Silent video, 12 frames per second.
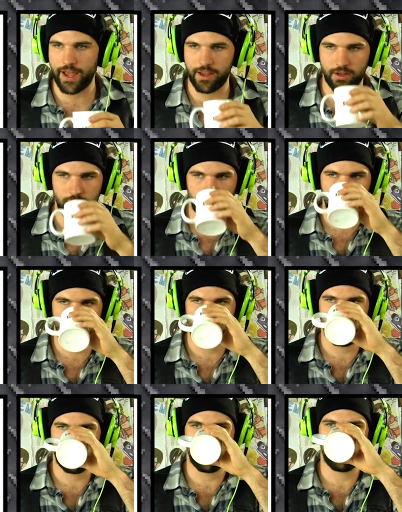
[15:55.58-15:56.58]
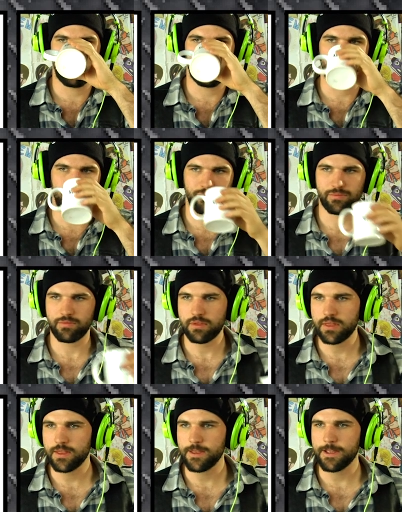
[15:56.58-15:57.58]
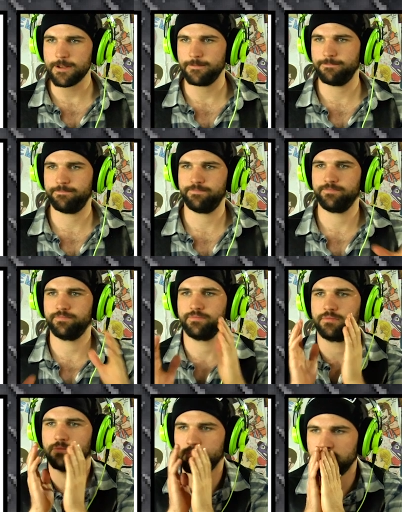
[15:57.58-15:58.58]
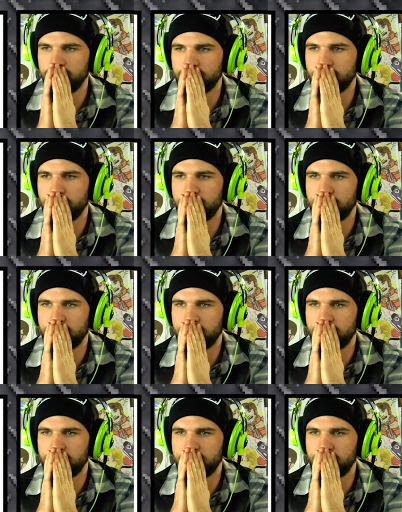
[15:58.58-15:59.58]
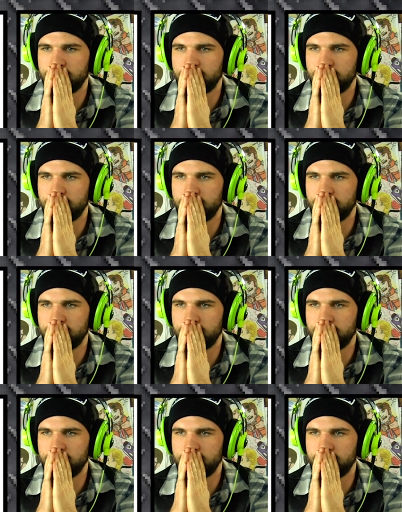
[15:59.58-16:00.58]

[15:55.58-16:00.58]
(no one is talking)